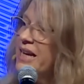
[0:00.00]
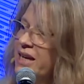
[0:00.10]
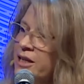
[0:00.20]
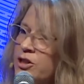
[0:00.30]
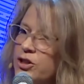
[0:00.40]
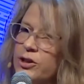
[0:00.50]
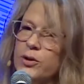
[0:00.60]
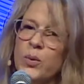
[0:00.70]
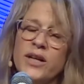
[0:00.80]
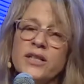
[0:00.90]

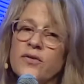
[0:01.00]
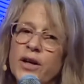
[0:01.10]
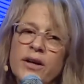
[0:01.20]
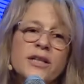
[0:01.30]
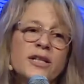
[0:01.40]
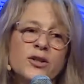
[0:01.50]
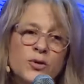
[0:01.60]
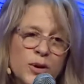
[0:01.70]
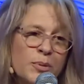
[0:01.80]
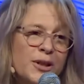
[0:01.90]
into what is a very
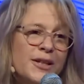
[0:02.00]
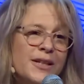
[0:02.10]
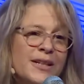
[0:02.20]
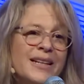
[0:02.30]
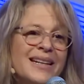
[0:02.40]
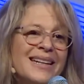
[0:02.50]
distributed